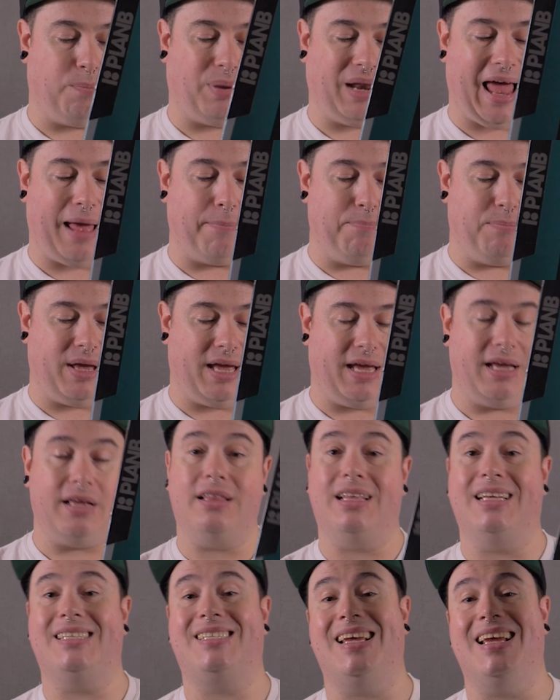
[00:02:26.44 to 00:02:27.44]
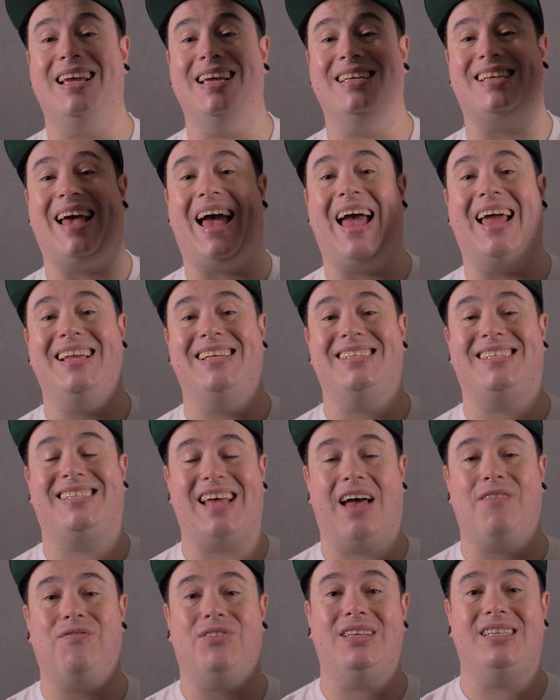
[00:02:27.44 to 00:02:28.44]
Plan B. This is a
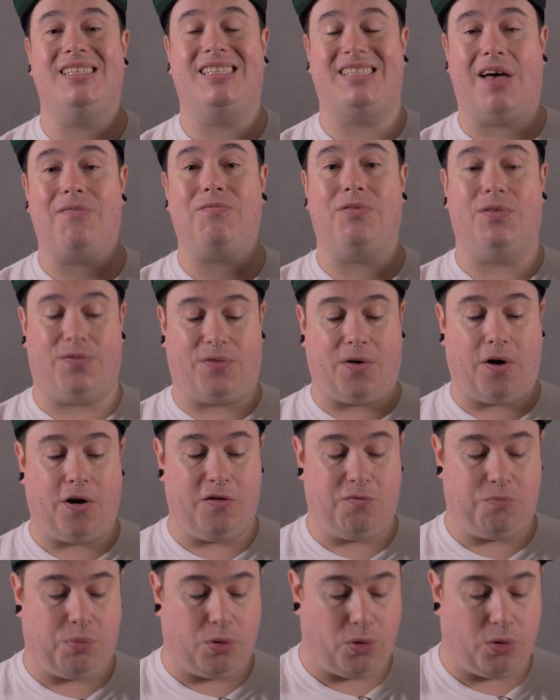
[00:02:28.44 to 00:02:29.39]
7.75